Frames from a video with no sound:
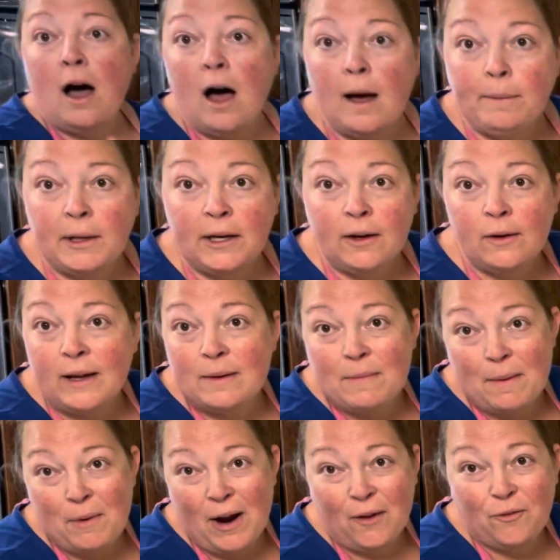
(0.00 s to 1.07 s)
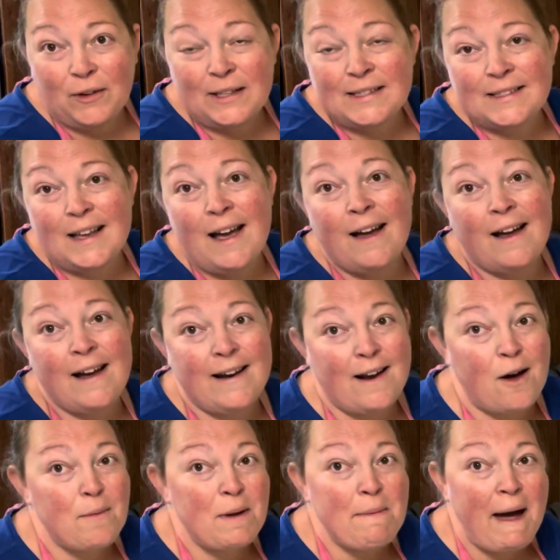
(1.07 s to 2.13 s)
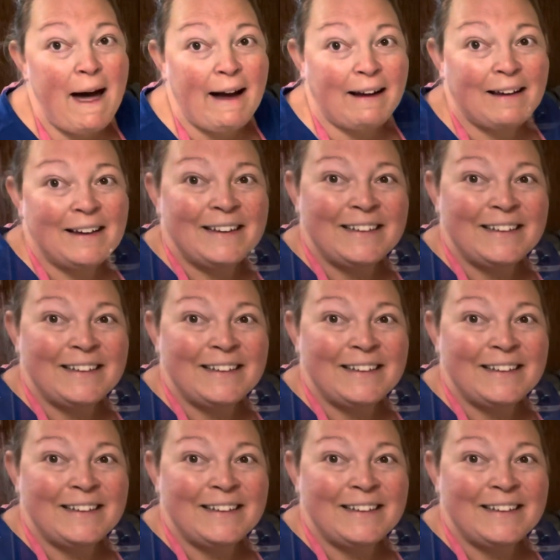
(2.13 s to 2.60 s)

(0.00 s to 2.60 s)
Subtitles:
I'm going to go eat my breakfast and I'll be back.